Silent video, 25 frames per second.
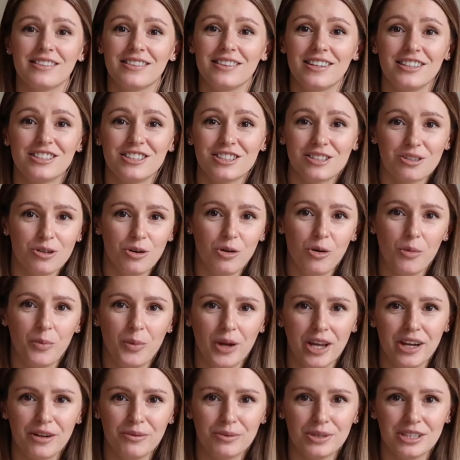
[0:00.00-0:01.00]
They just all
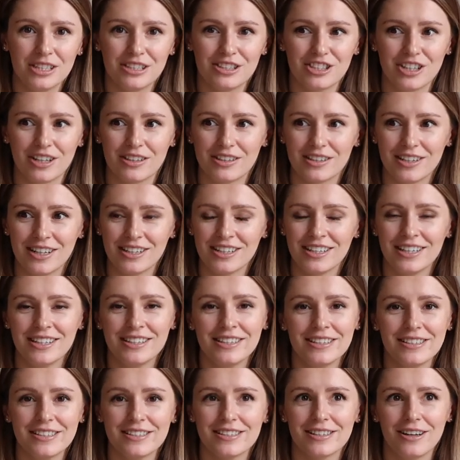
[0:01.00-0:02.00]
pair with each other, and
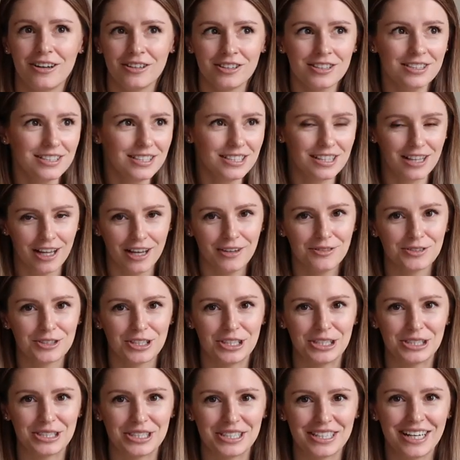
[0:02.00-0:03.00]
it is honestly
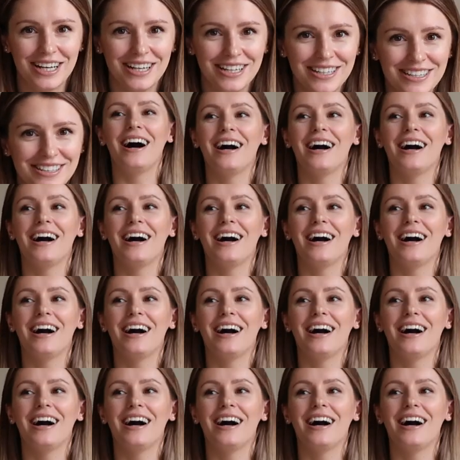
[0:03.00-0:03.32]
life-changing.